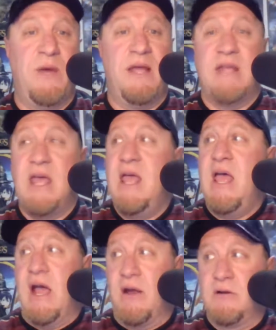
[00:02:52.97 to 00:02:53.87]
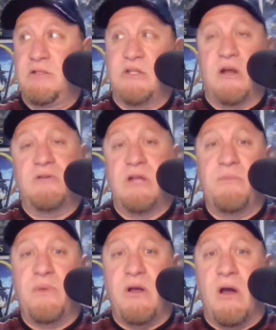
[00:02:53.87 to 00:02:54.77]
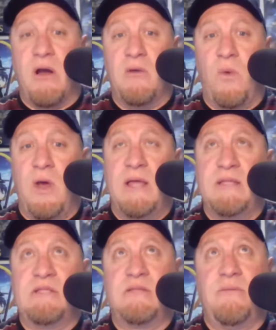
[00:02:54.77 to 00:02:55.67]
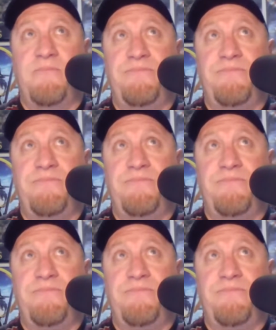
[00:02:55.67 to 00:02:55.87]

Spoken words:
But I heard Star Trek Picard was